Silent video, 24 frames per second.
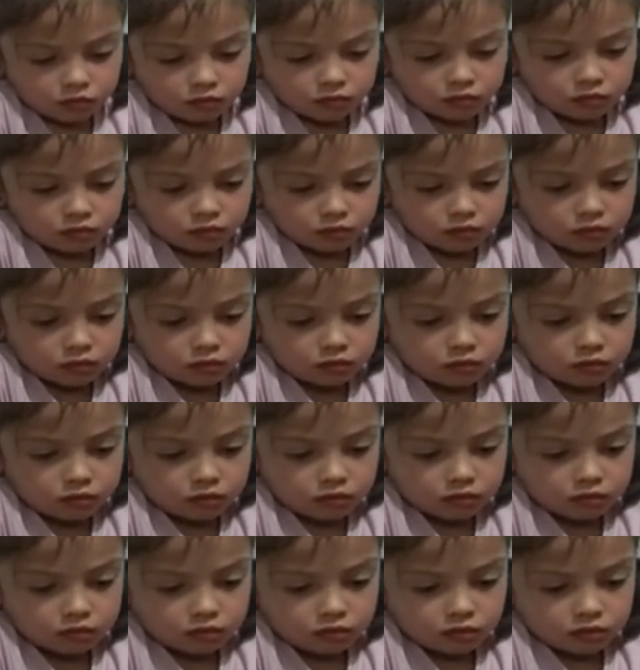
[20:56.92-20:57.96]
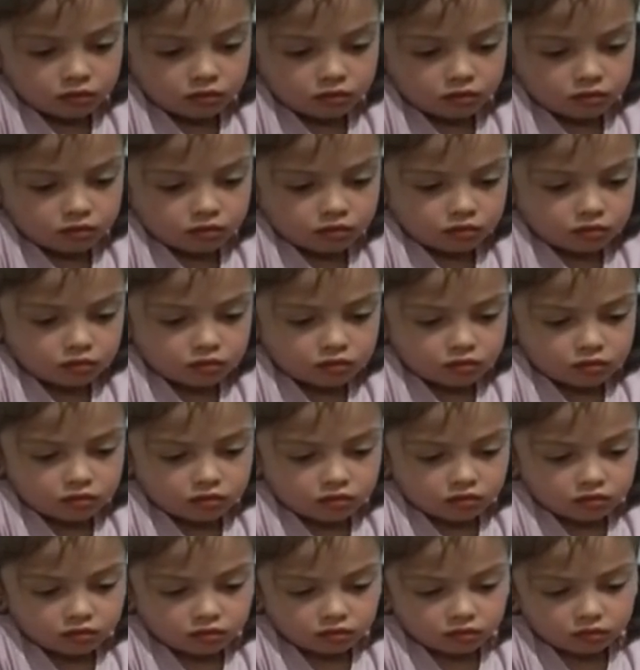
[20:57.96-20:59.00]

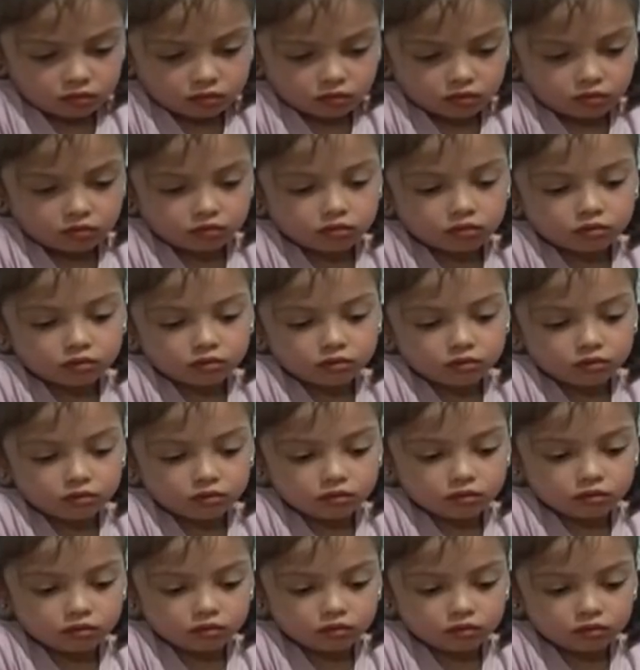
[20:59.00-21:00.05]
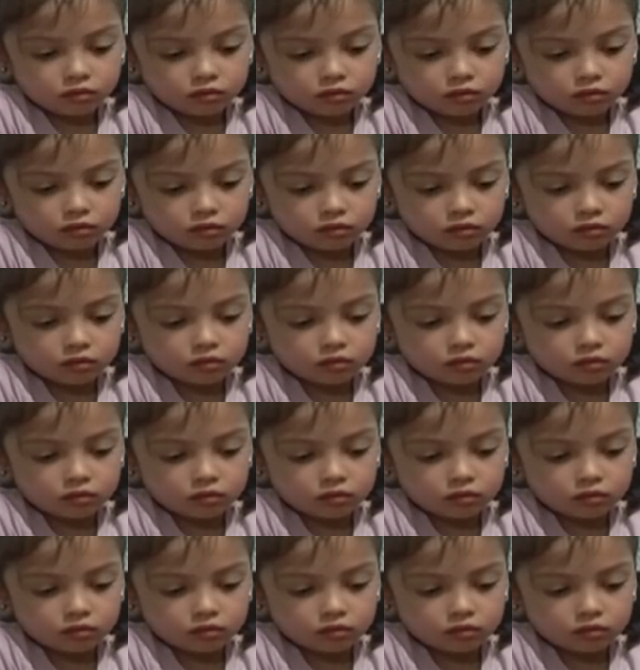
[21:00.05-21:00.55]
[no speech]